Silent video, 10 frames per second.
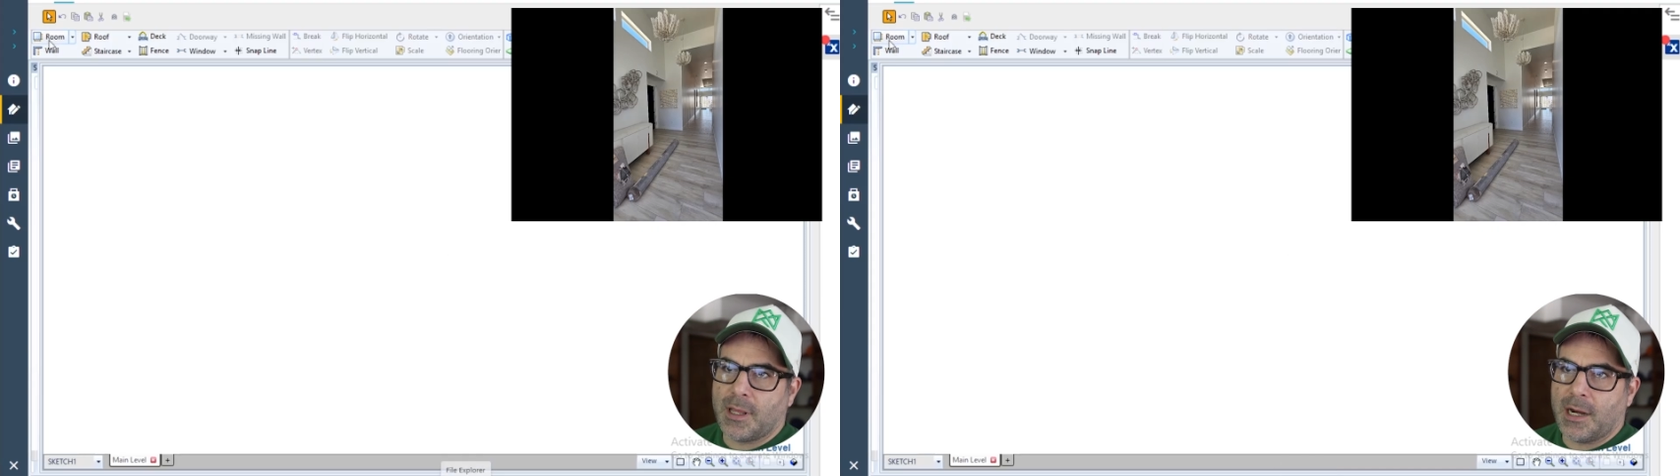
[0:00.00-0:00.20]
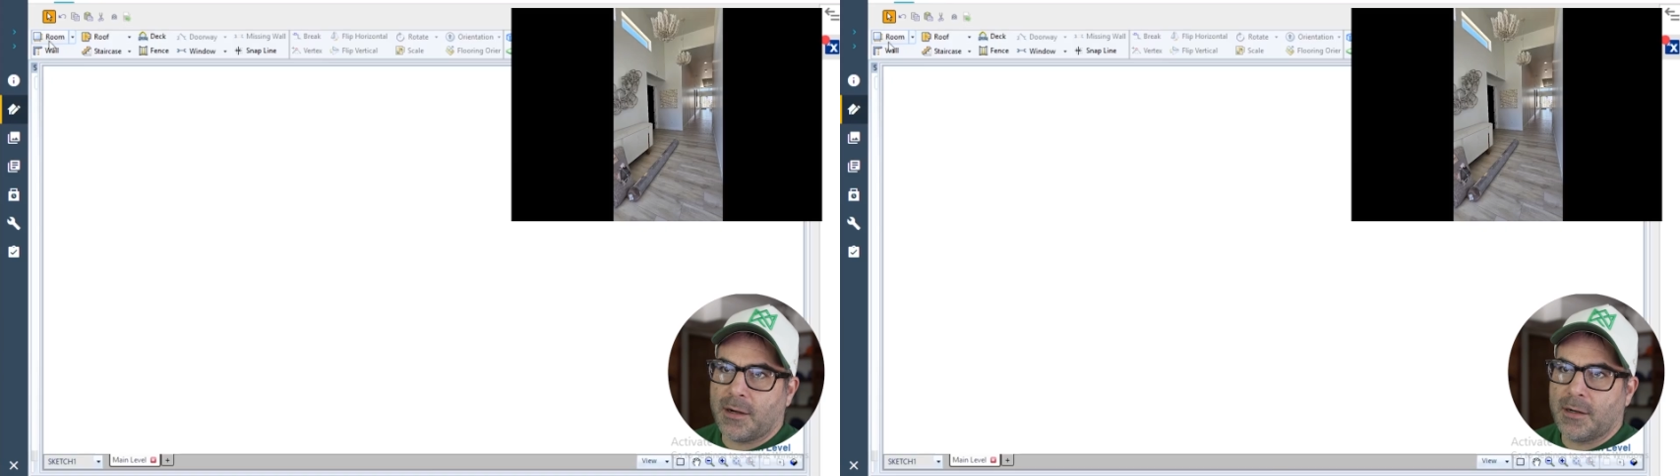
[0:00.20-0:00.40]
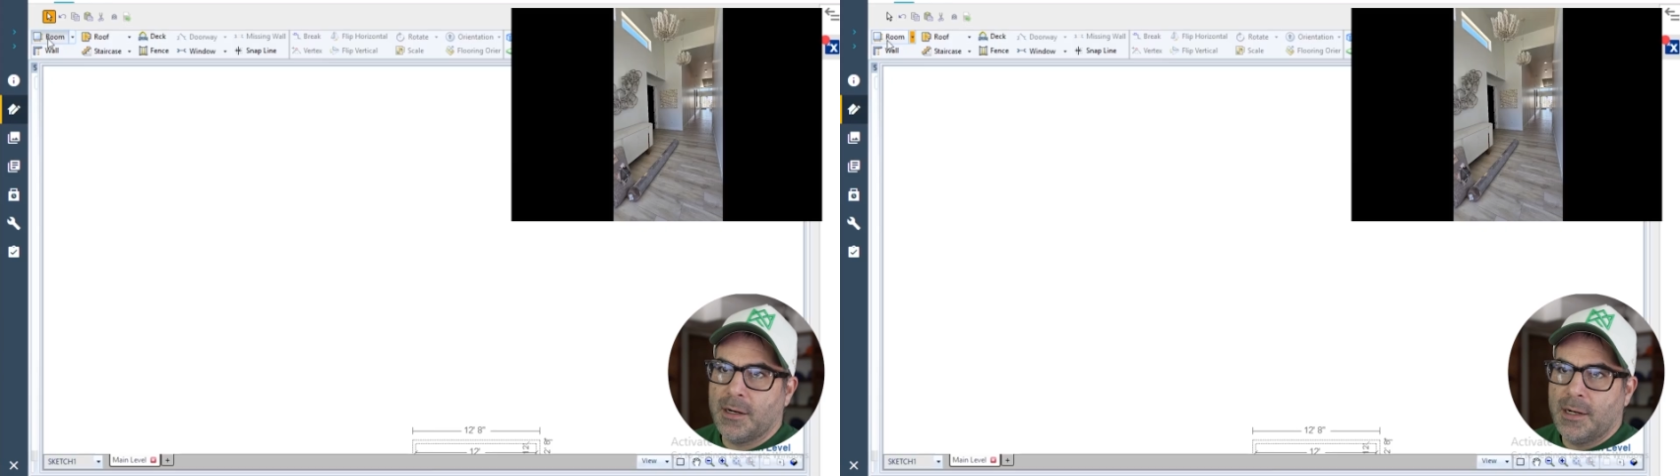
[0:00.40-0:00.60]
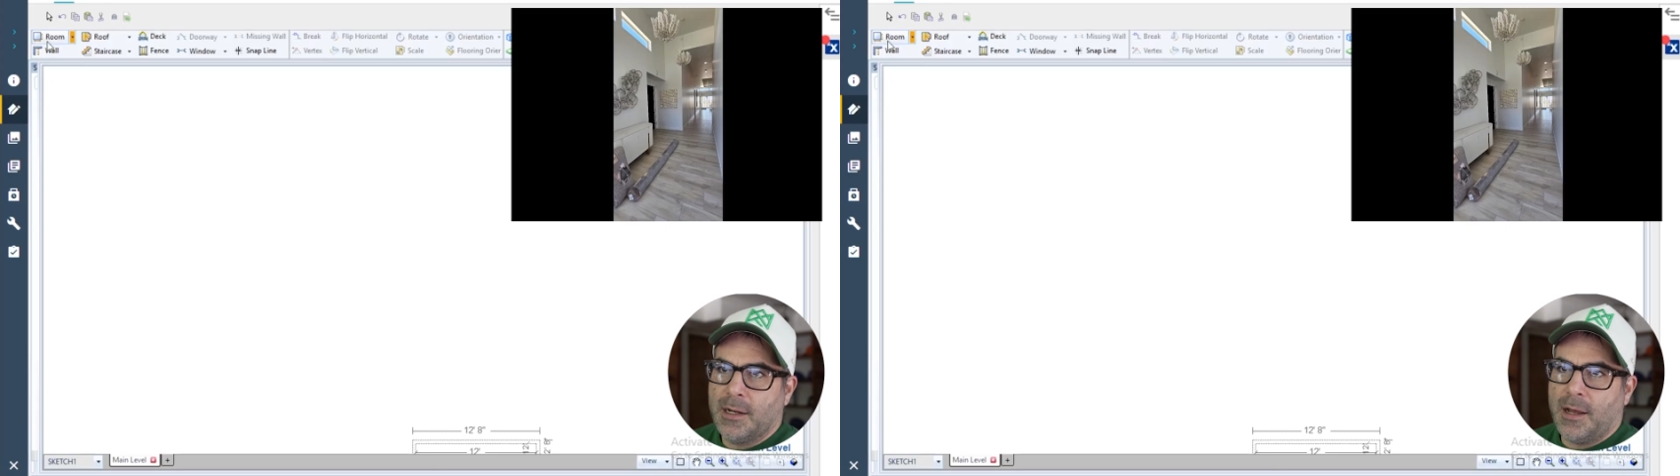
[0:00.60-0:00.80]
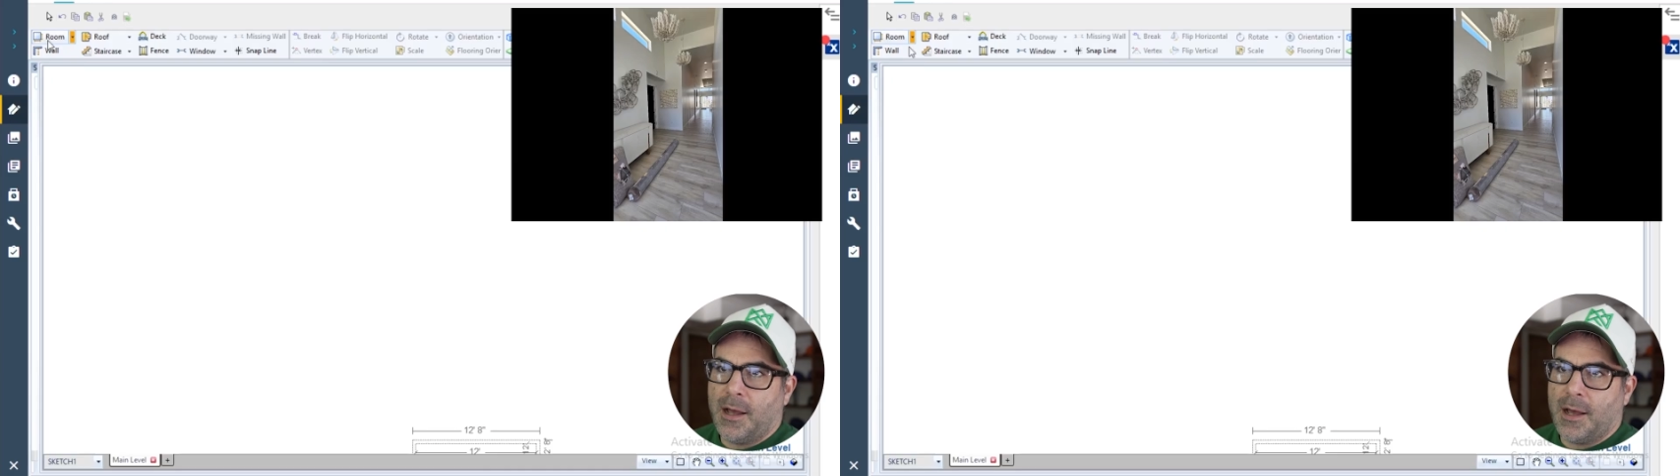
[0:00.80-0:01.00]
there
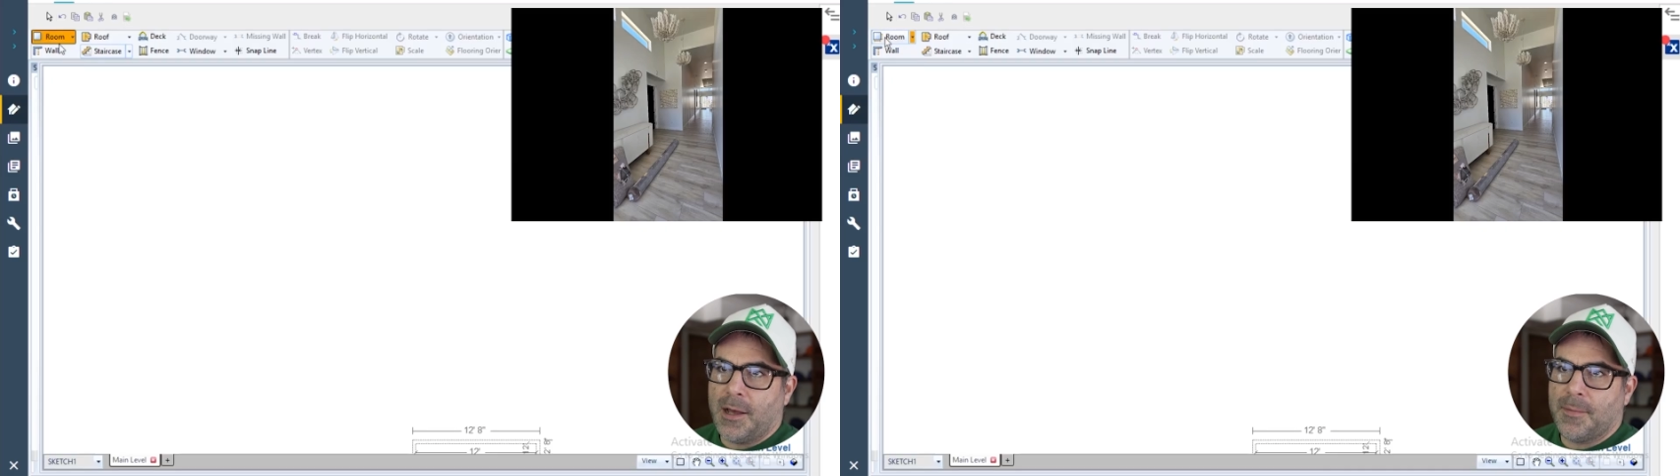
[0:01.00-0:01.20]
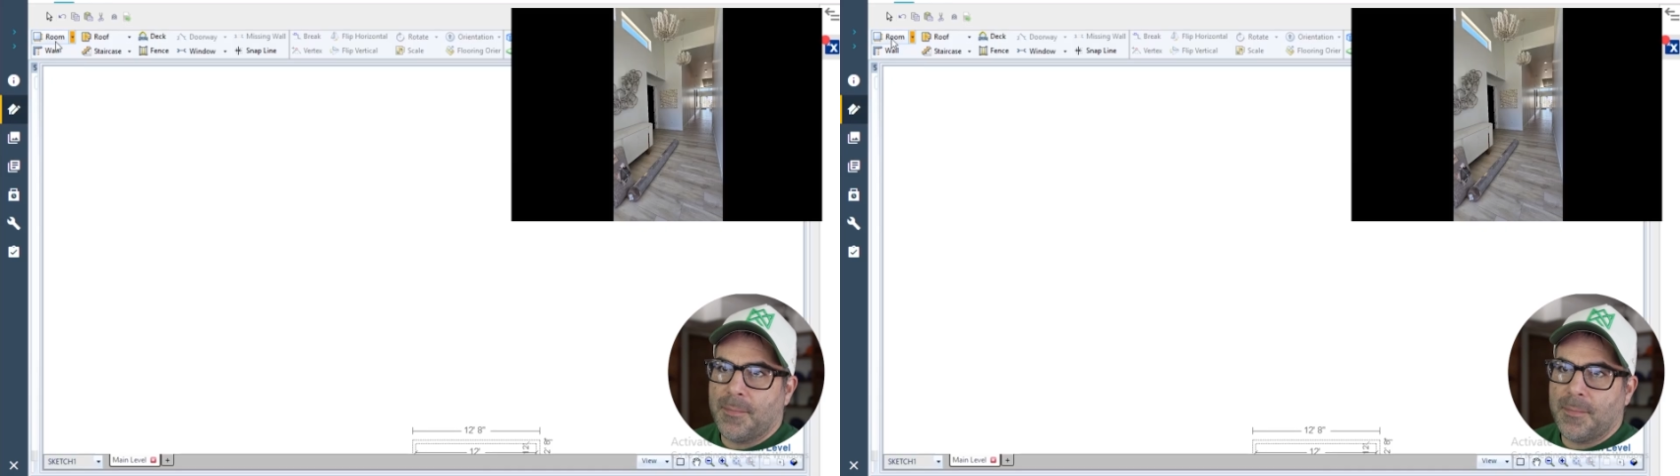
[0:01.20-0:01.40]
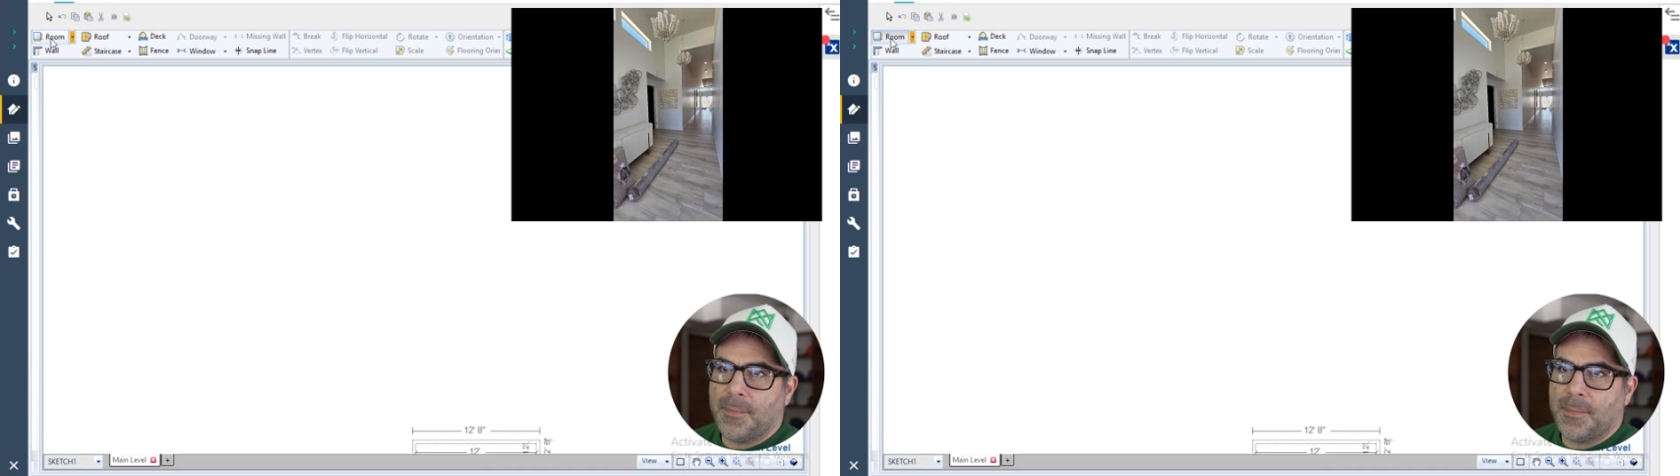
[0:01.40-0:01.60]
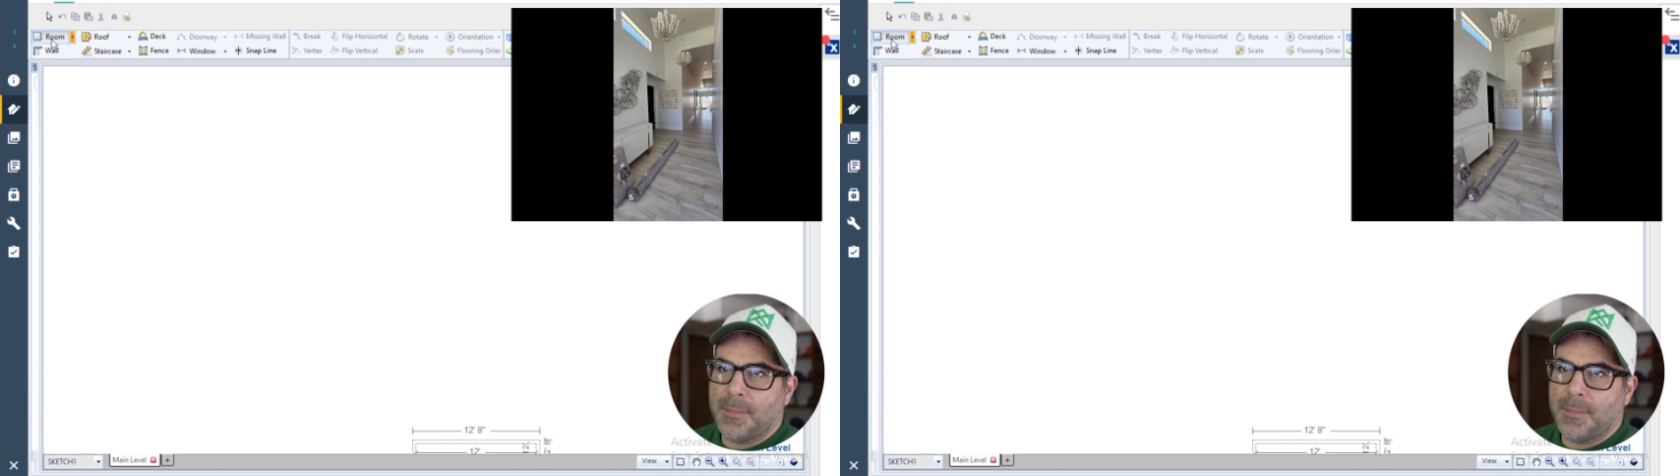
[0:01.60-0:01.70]
and